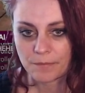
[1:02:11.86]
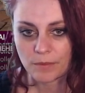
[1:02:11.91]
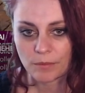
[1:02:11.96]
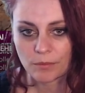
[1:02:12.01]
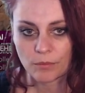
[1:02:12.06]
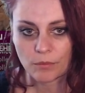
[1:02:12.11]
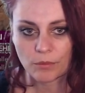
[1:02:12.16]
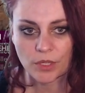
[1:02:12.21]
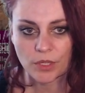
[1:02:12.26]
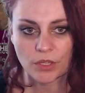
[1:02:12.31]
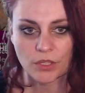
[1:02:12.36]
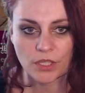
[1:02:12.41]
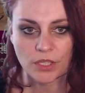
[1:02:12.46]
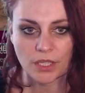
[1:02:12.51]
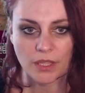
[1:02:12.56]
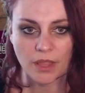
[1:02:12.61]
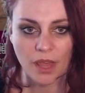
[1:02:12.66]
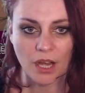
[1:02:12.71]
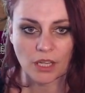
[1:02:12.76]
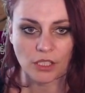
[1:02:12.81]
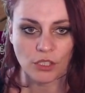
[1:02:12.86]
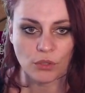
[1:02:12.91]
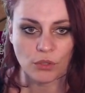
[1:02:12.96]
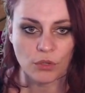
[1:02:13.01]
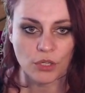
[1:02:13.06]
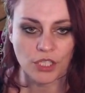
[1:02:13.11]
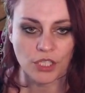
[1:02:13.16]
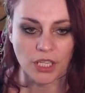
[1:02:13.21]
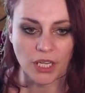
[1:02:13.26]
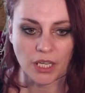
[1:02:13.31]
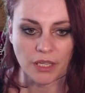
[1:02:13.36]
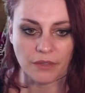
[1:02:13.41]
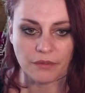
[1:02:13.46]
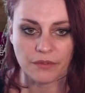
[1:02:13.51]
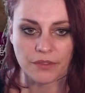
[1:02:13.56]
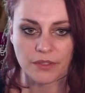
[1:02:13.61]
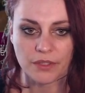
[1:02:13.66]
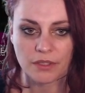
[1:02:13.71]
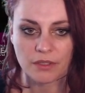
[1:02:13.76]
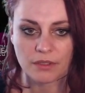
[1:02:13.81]
Because there are two
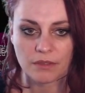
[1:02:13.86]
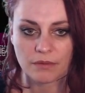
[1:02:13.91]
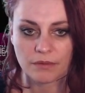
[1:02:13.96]
chefs.